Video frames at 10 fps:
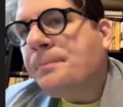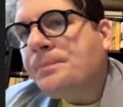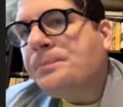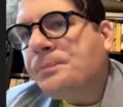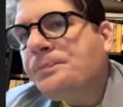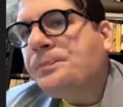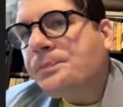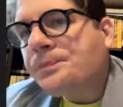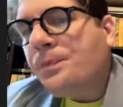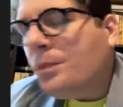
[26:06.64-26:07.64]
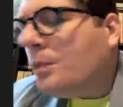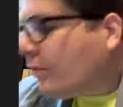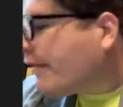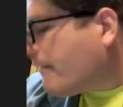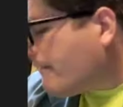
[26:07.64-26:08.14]
combination between fate
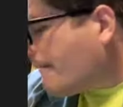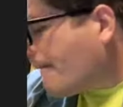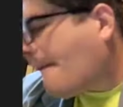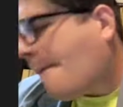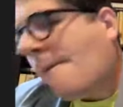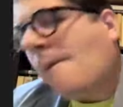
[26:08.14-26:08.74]
and free will